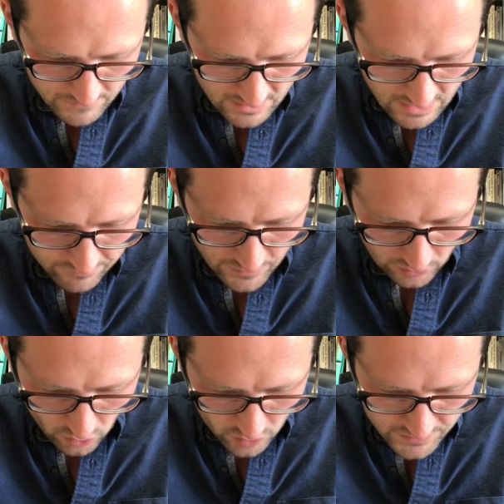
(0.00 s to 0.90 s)
If the
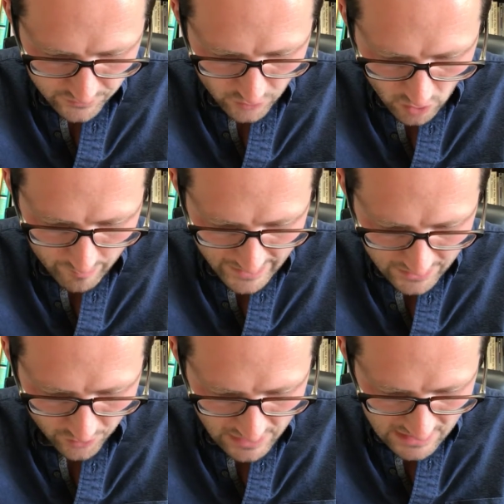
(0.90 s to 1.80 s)
Lord had not been
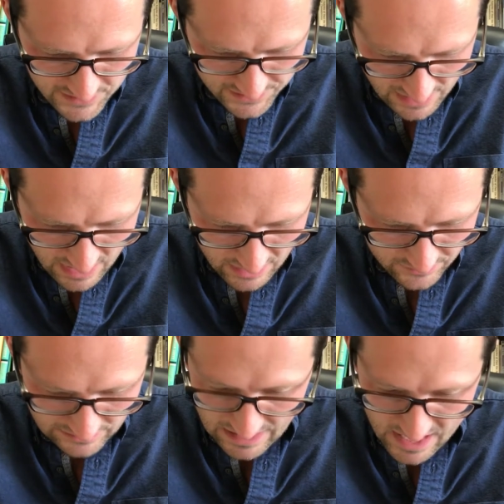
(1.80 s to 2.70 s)
on our
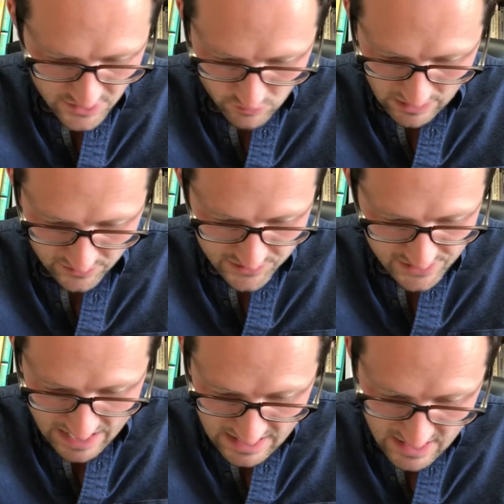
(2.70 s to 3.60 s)
side, let Israel
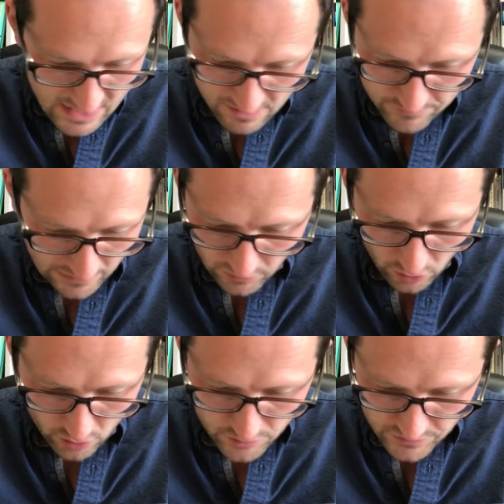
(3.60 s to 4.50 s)
say, if the
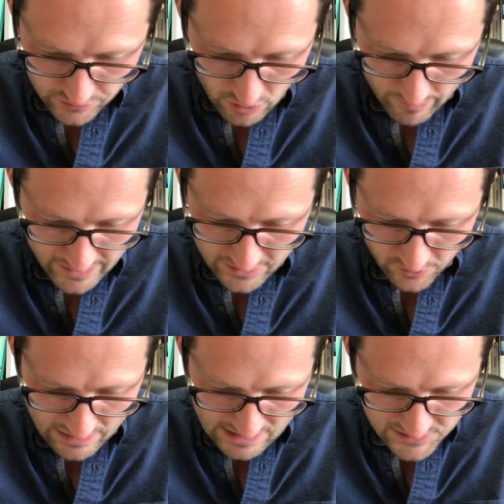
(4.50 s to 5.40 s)
Lord had not been
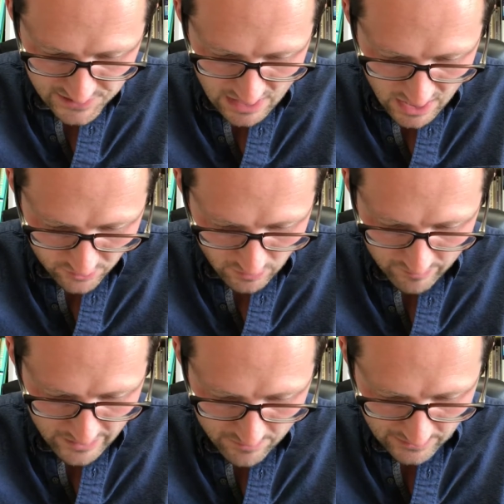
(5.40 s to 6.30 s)
on our side when
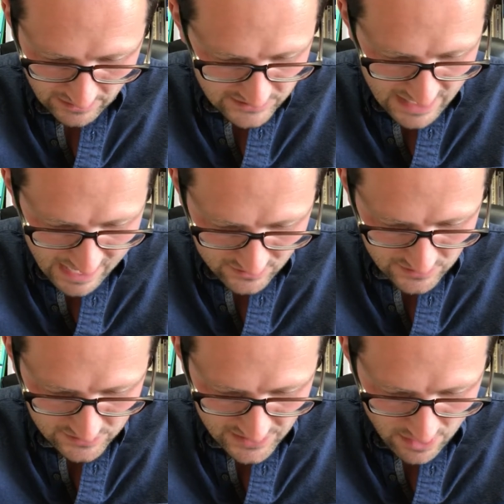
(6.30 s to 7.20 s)
people attacked
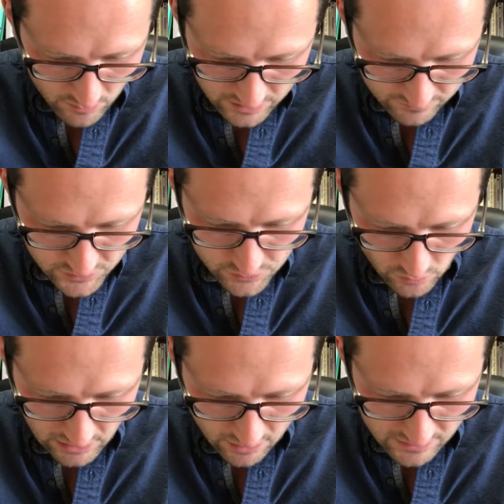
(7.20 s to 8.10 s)
us, they would have
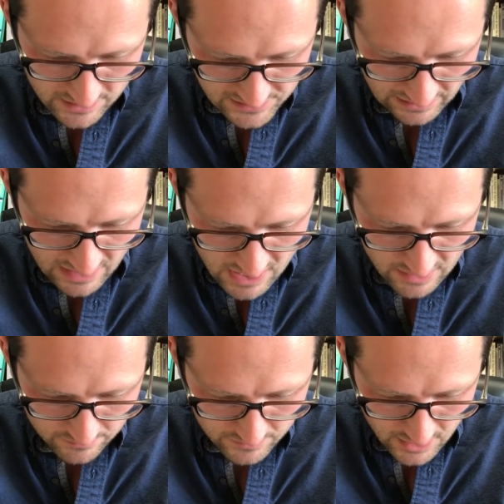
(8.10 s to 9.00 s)
swallowed us
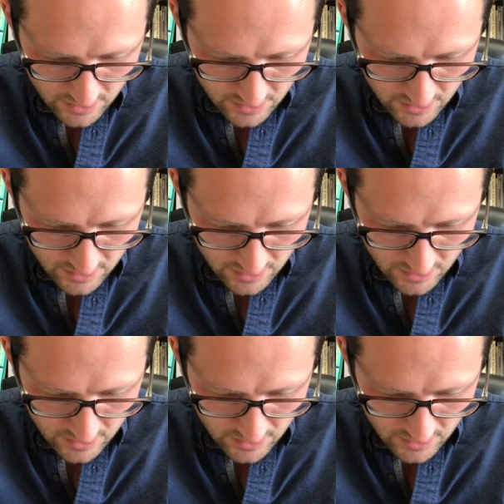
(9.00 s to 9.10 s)
alive.